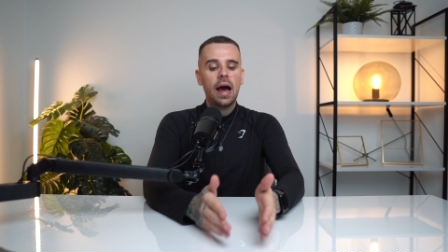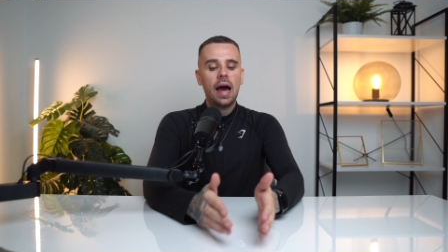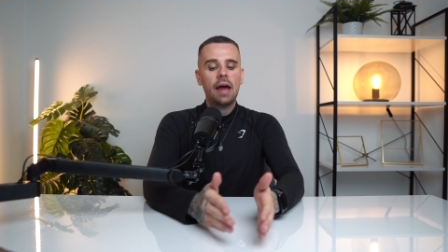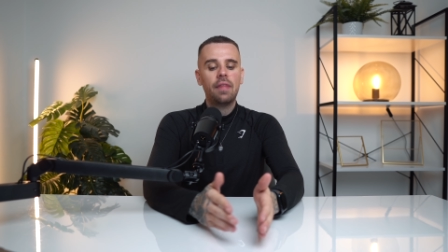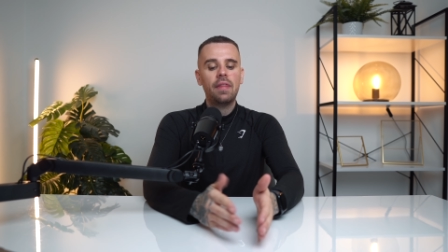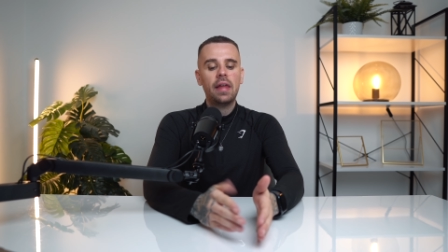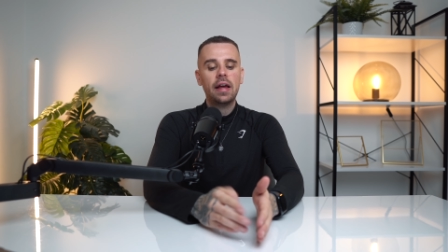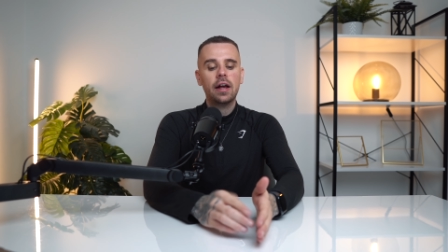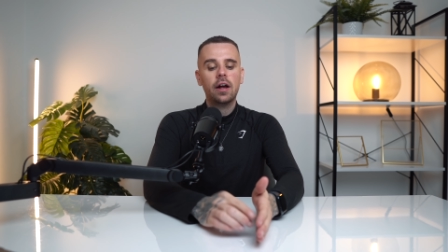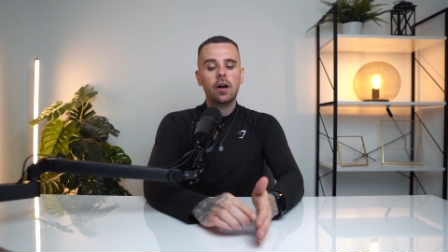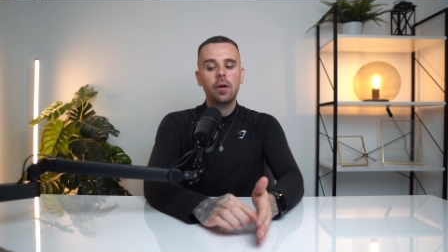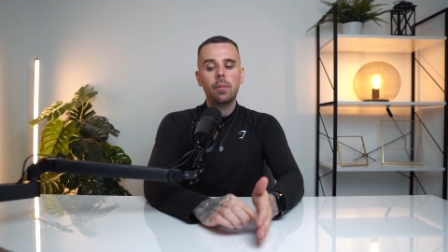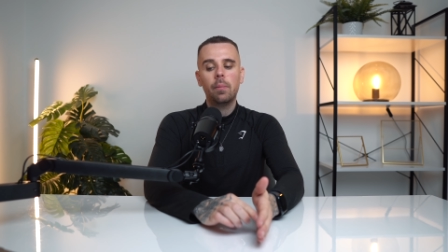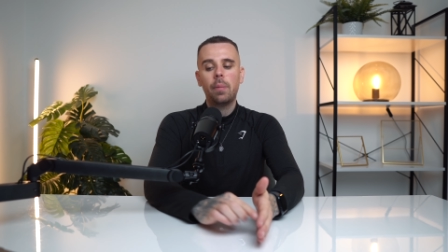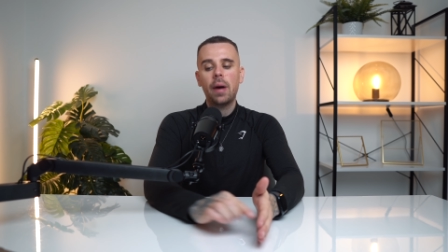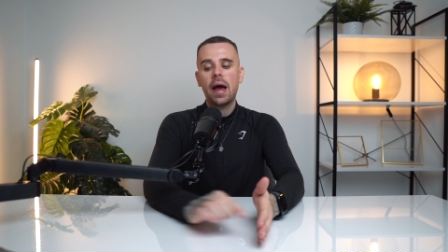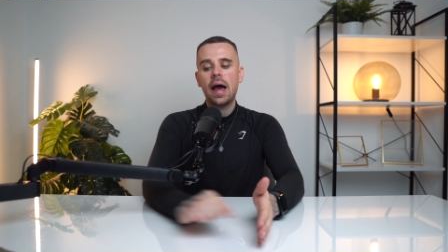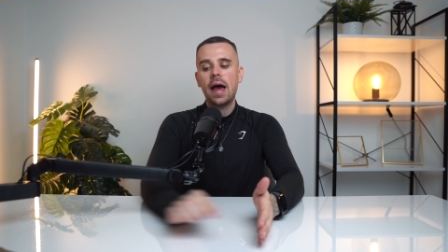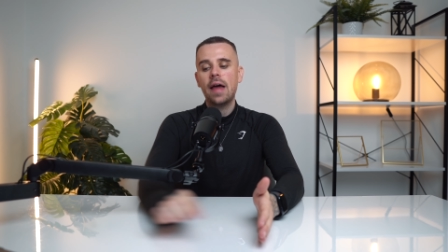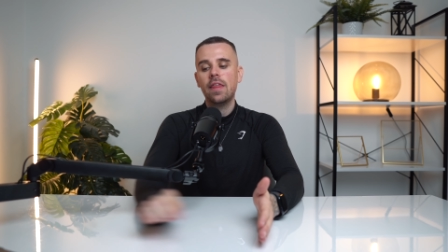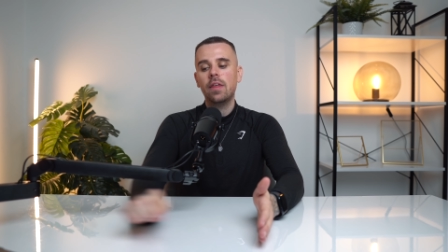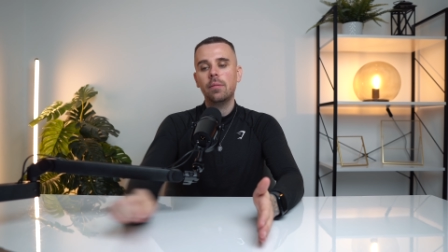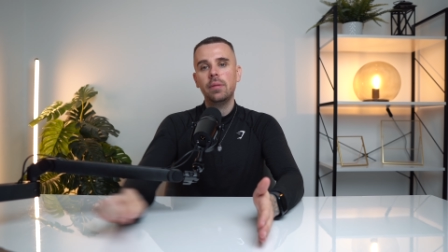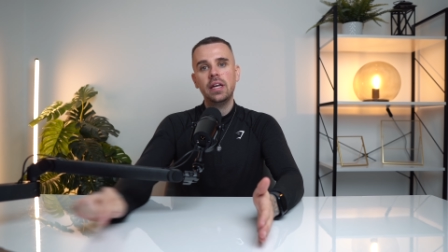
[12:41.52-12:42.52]
and then
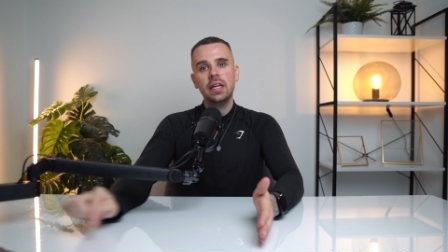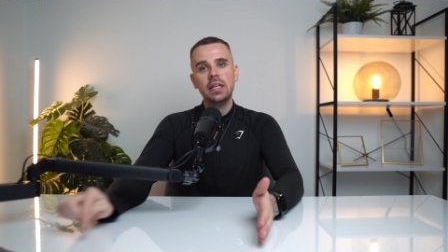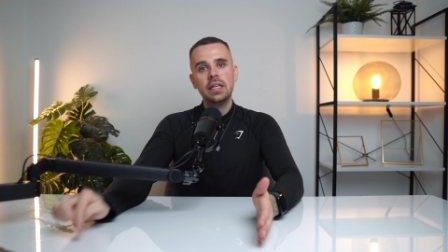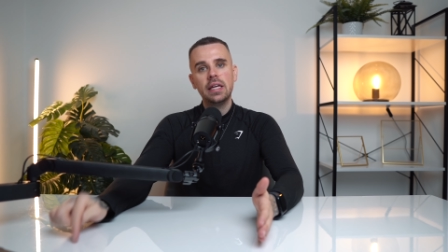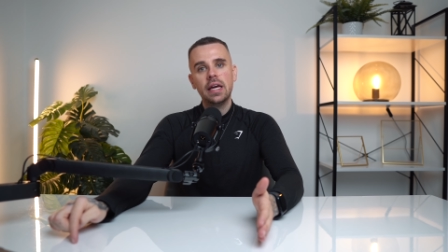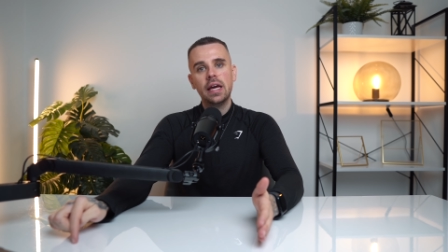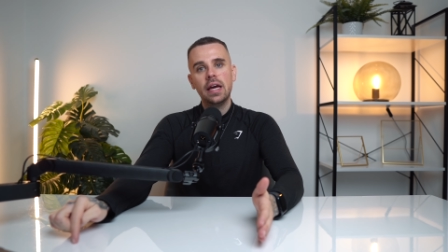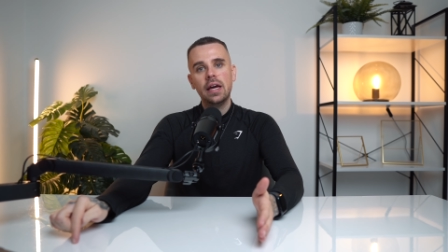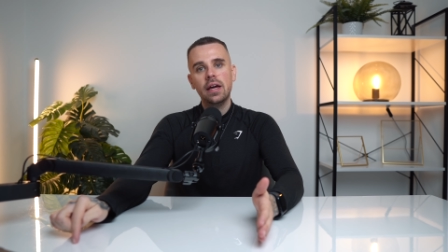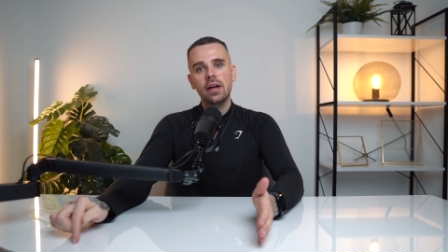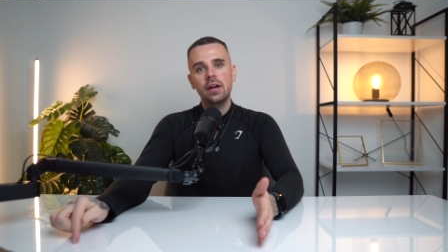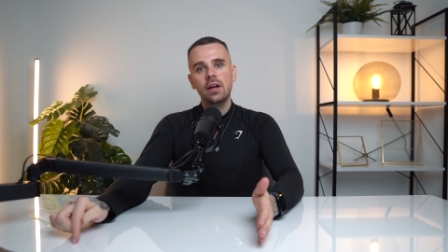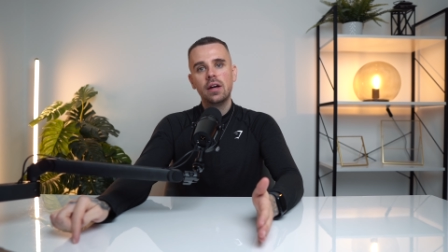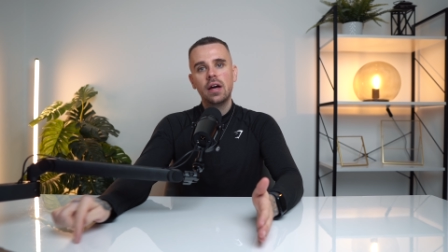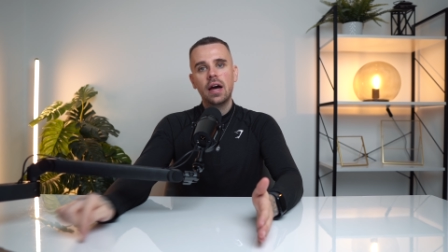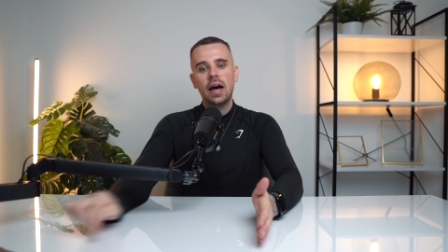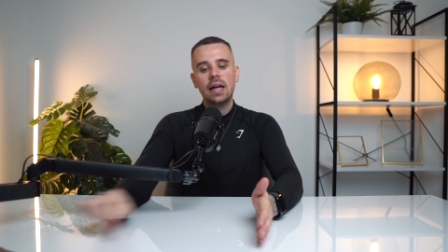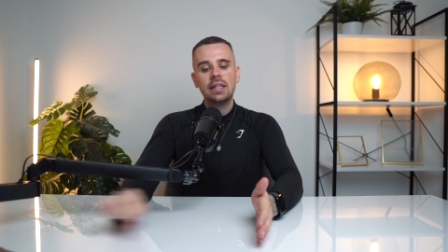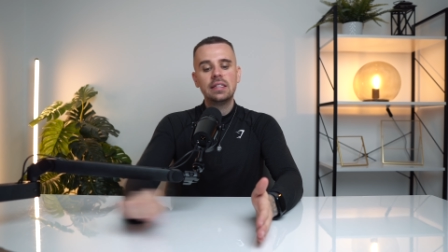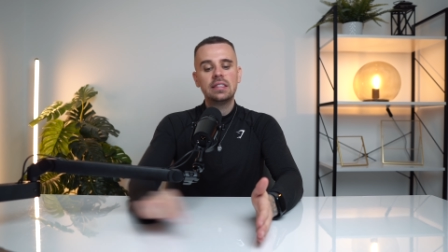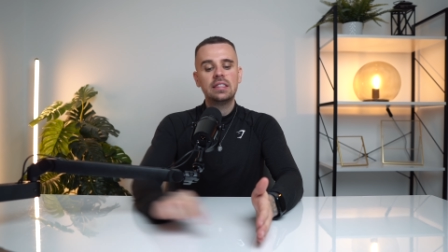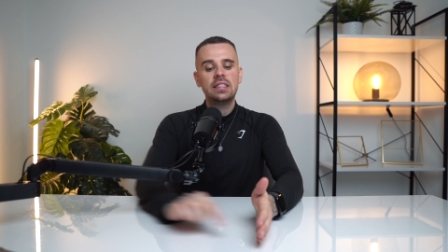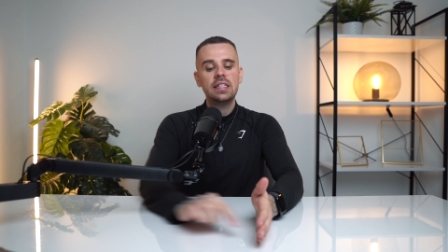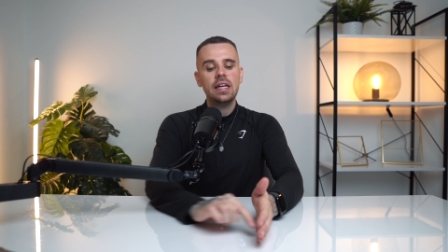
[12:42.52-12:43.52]
compare them in a year
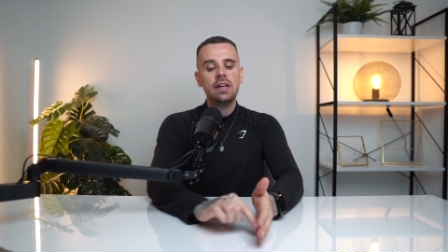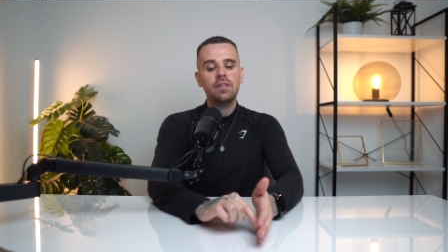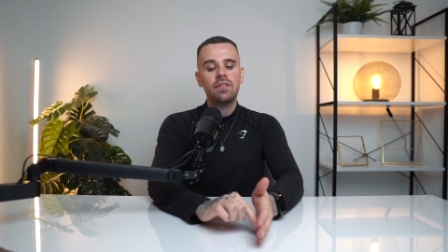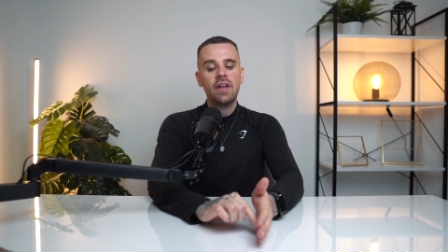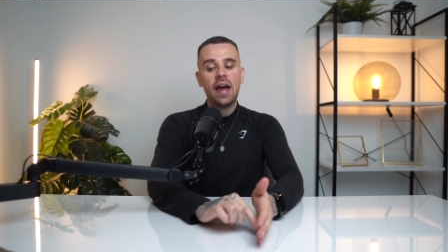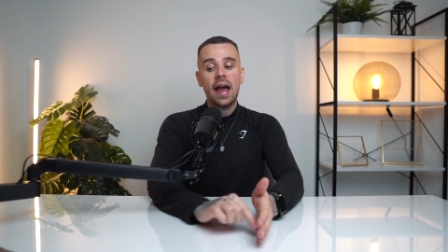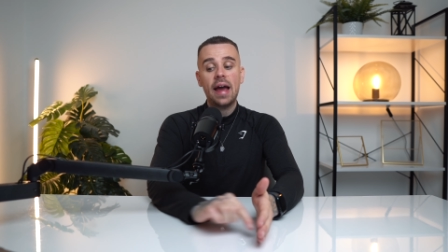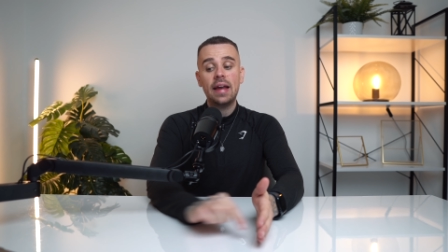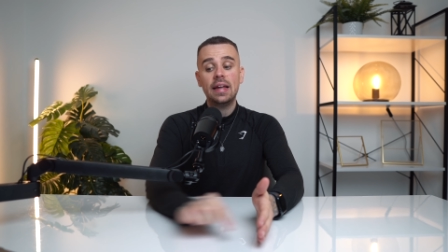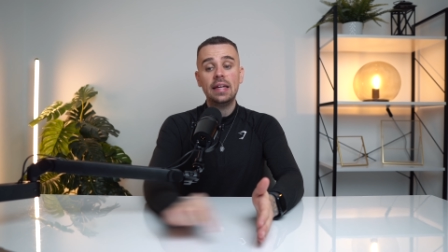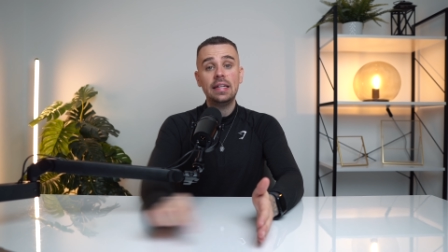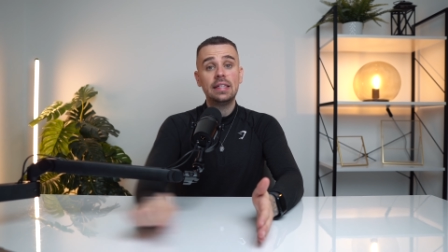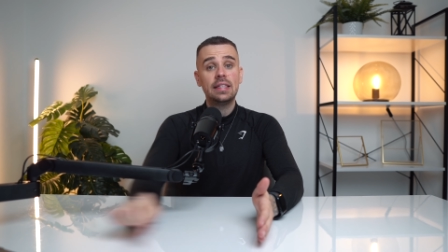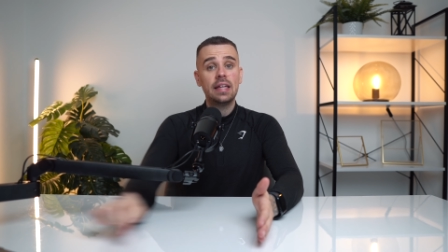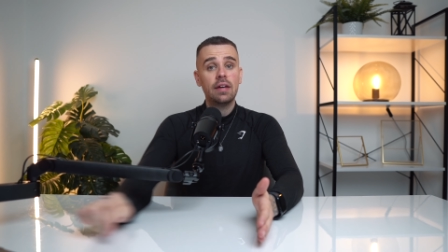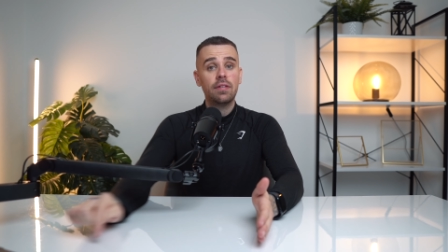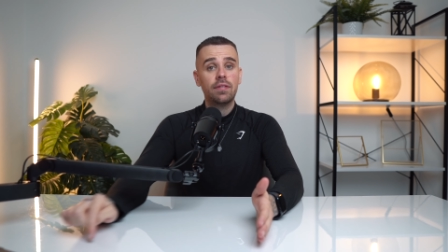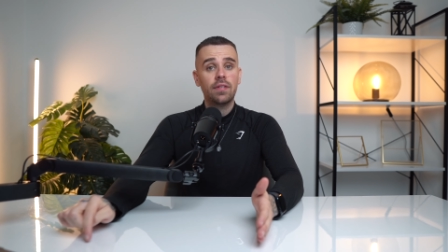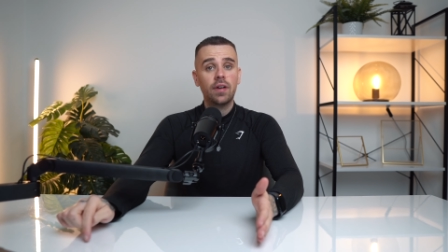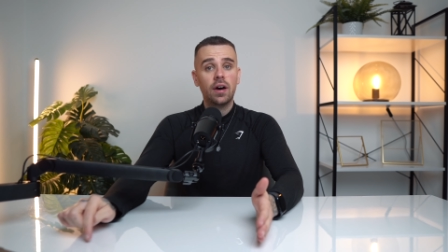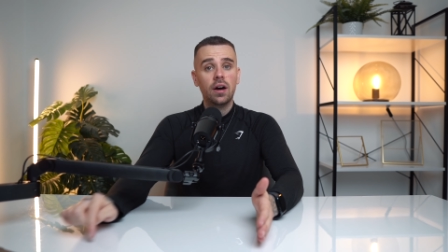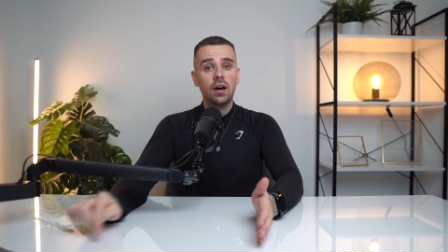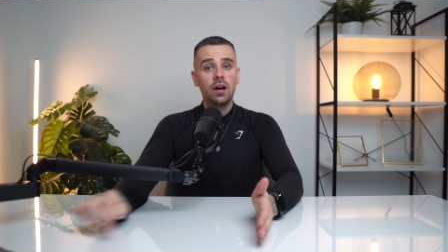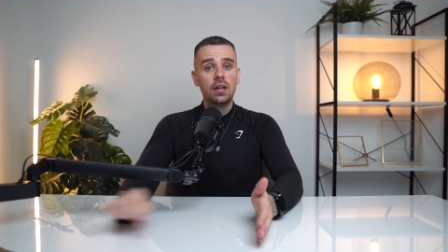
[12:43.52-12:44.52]
and see if any
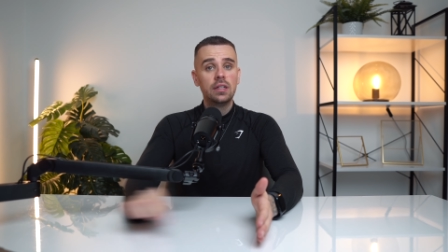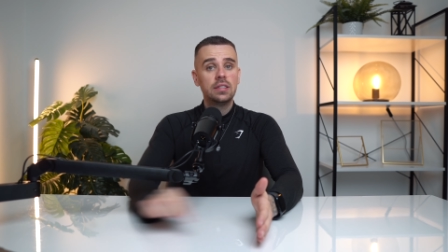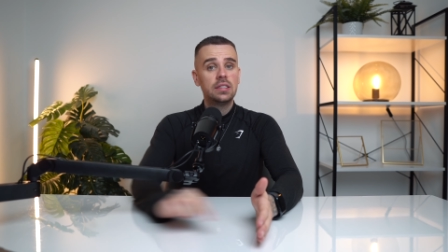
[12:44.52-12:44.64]
differ,